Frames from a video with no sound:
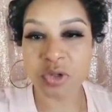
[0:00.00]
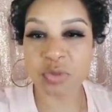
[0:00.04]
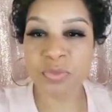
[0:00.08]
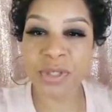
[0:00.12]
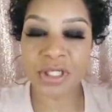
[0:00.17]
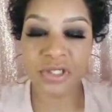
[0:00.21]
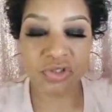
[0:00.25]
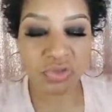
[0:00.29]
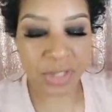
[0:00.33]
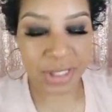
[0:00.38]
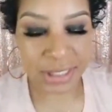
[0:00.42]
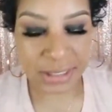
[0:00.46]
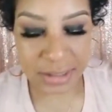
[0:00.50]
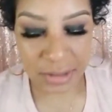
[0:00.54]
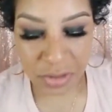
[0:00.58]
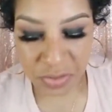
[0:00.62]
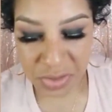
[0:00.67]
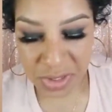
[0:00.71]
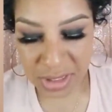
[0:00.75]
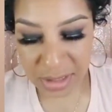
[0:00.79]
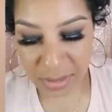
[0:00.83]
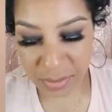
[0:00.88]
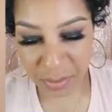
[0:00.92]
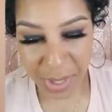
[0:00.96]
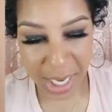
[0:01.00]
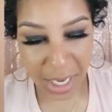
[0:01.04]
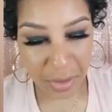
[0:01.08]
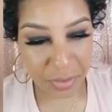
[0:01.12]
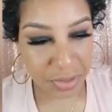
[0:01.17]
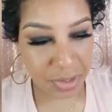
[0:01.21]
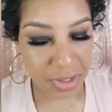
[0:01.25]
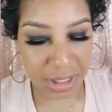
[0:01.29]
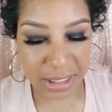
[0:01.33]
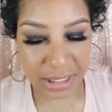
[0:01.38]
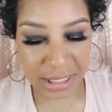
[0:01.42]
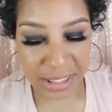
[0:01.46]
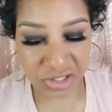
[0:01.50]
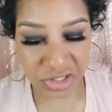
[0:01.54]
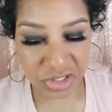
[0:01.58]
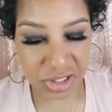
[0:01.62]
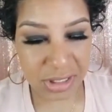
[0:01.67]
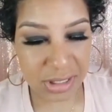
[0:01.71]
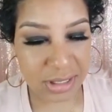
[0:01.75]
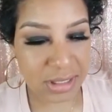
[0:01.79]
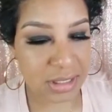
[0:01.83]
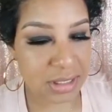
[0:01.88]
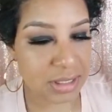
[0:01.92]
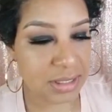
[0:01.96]
translucent powder, and that's
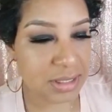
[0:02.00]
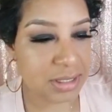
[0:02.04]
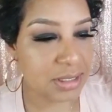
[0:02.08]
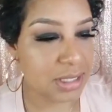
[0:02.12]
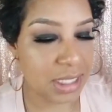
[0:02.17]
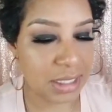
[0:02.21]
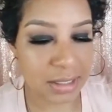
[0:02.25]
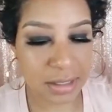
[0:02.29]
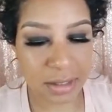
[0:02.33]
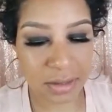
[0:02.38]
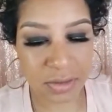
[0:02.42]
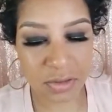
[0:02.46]
just to set it a little